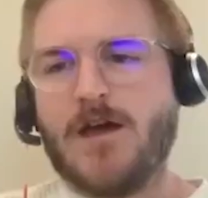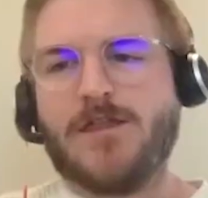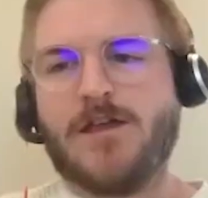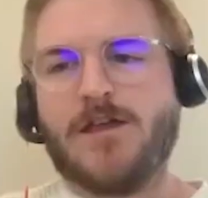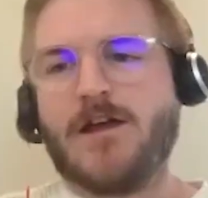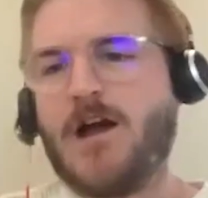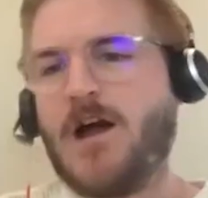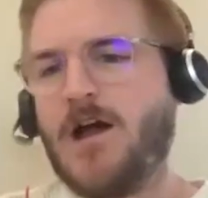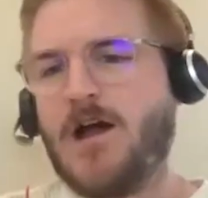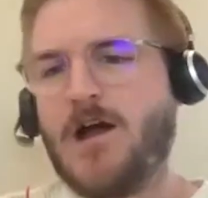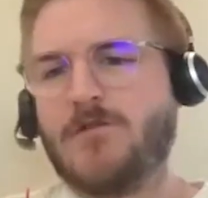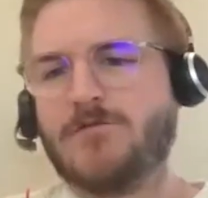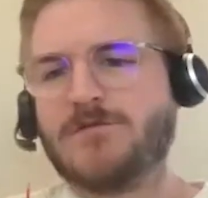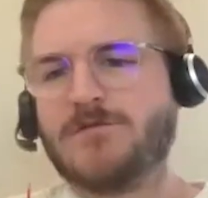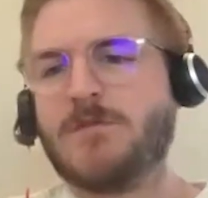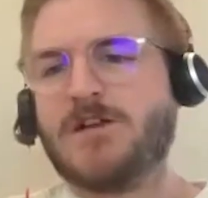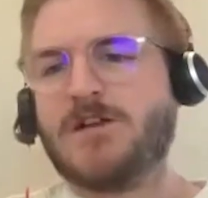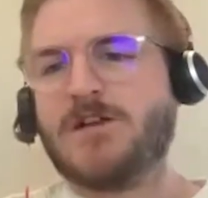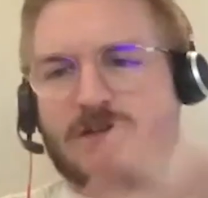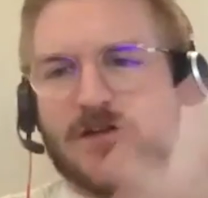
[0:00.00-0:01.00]
I think I
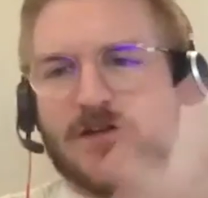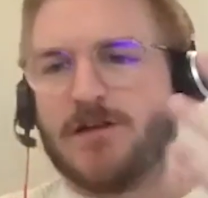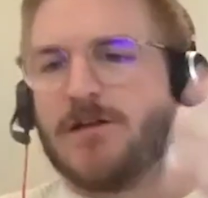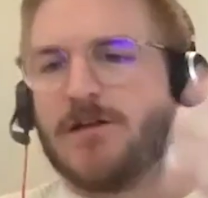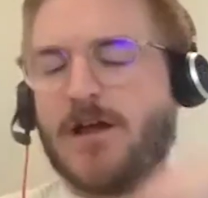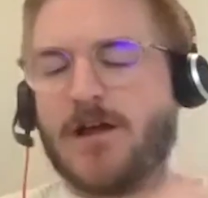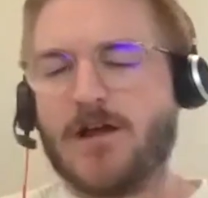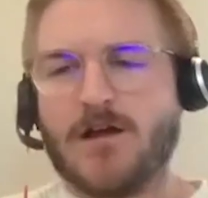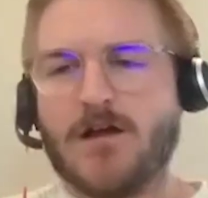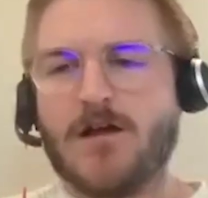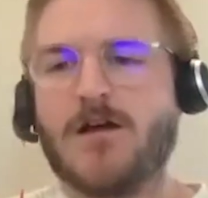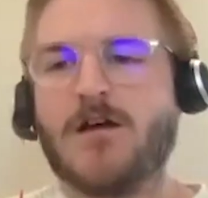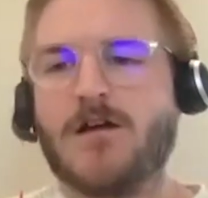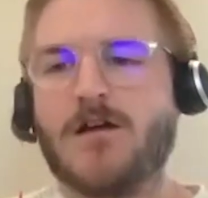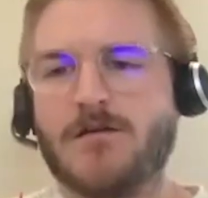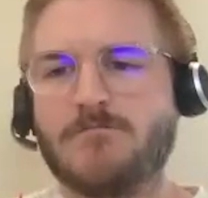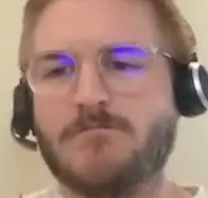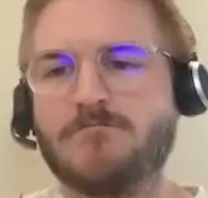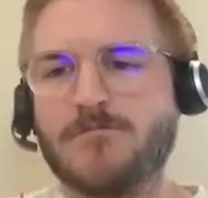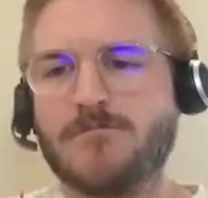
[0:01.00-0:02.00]
was mentioning like
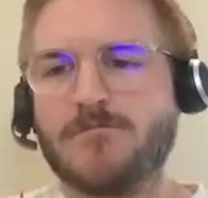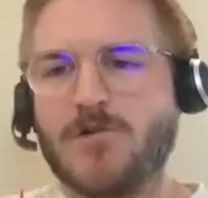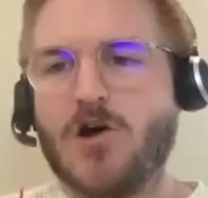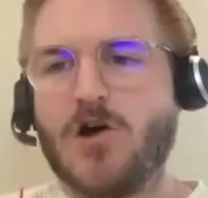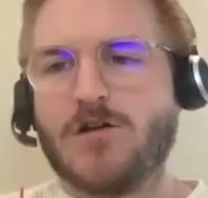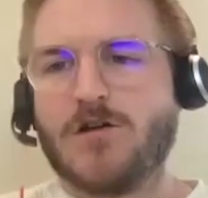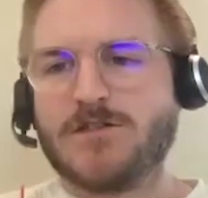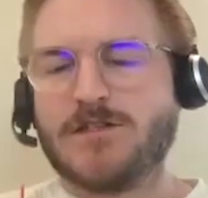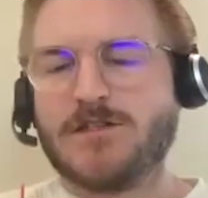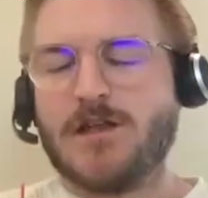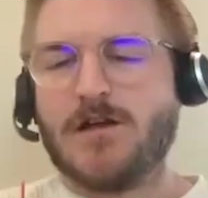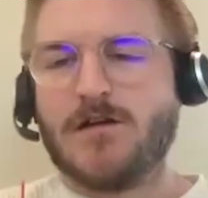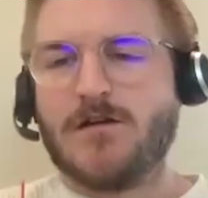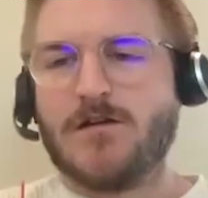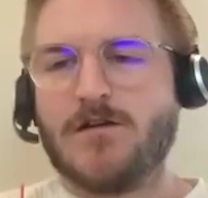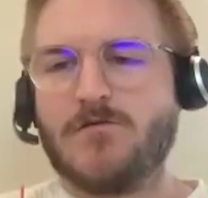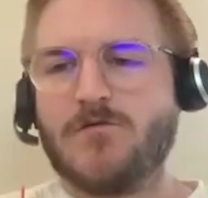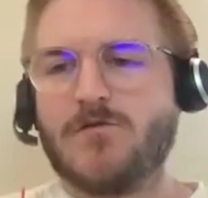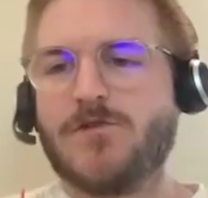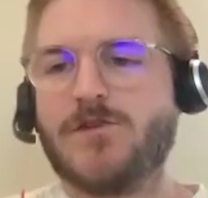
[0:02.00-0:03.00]
or
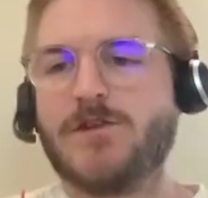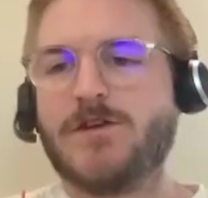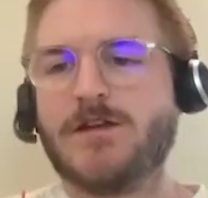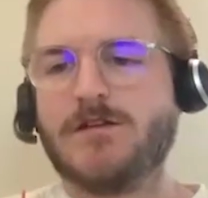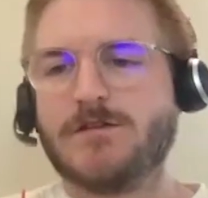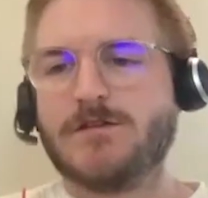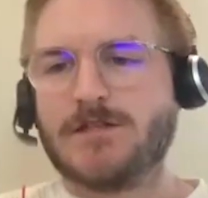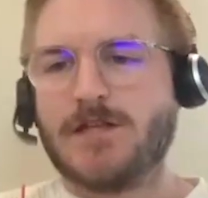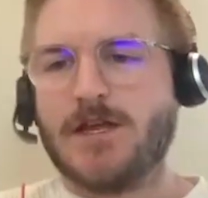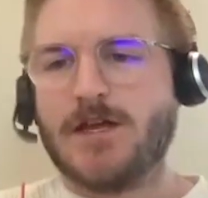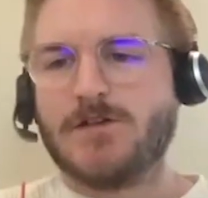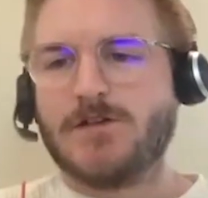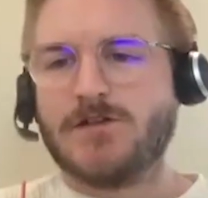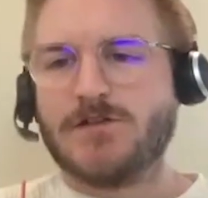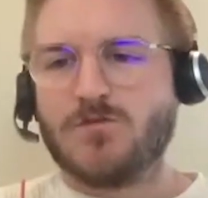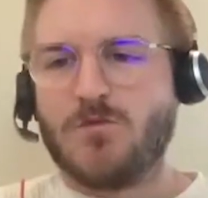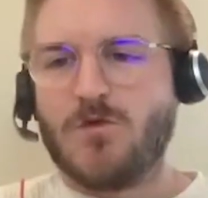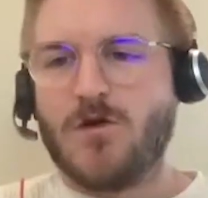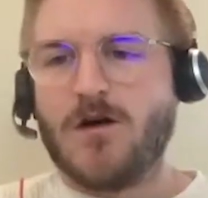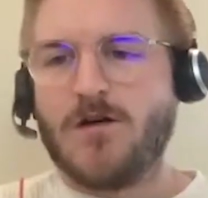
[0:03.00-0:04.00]
the deal stage
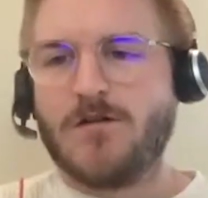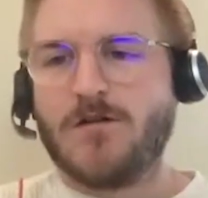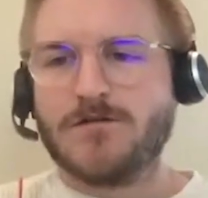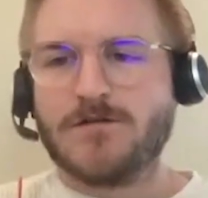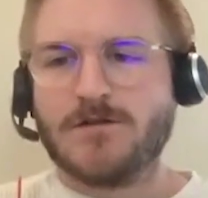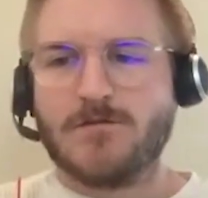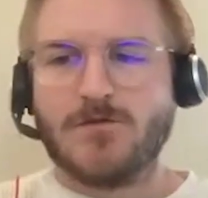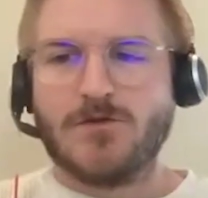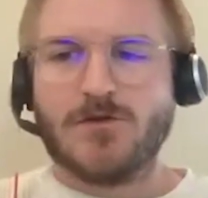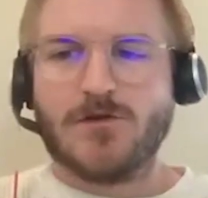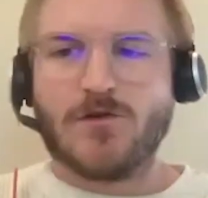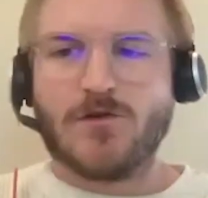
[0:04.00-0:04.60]
as well, similar to